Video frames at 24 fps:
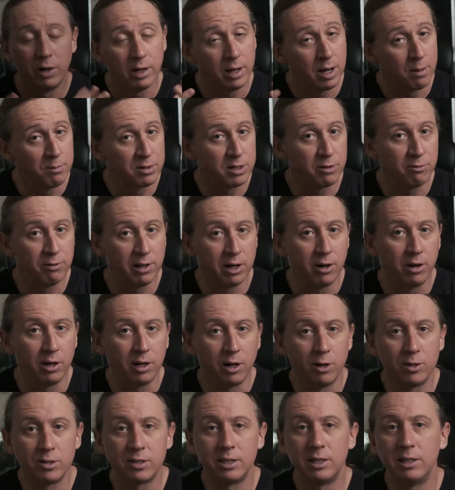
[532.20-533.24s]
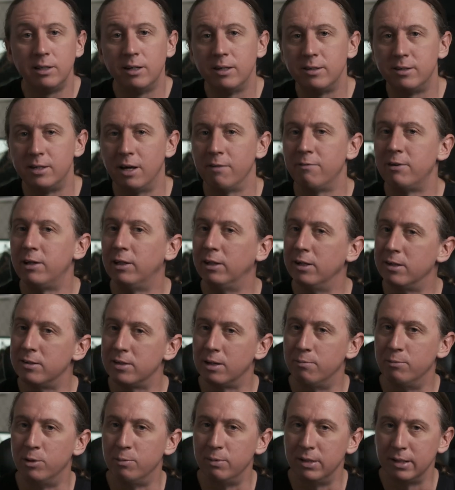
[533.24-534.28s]
it comes to flare and ghosting, there's definitely
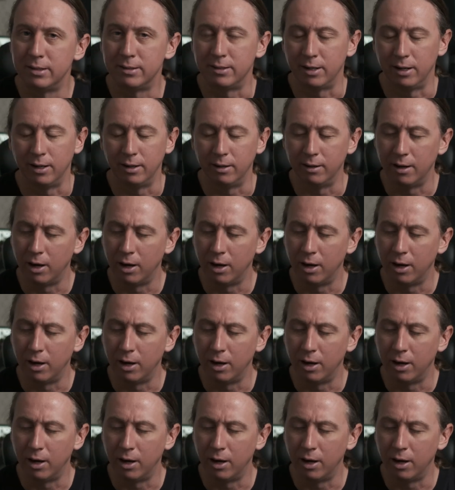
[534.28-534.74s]
some to be seen.